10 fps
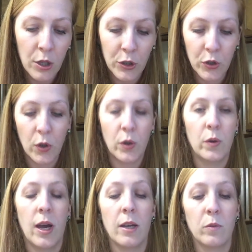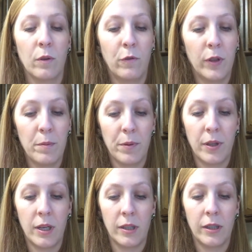So as we flip
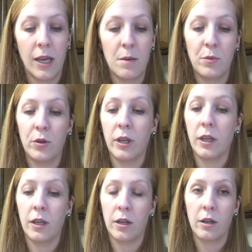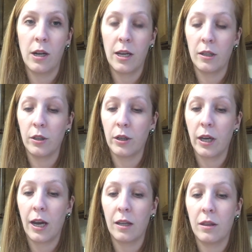the label here and look
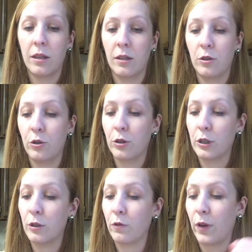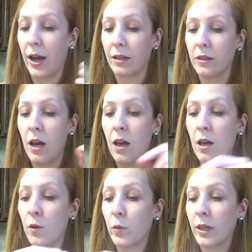at the nutrition facts,
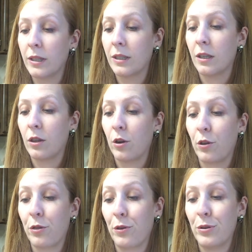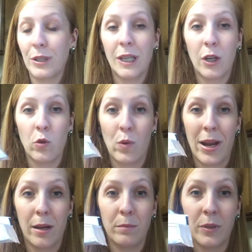we can see that there are 13
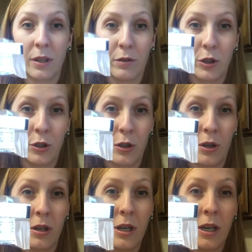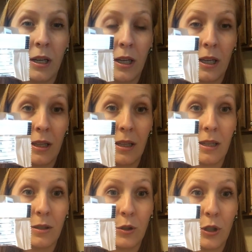grams of sugar in
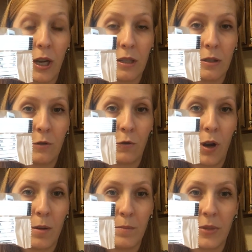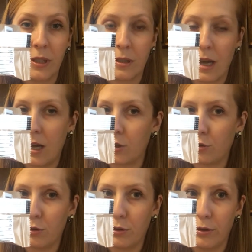this just from these
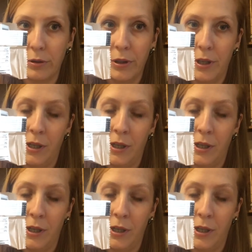natural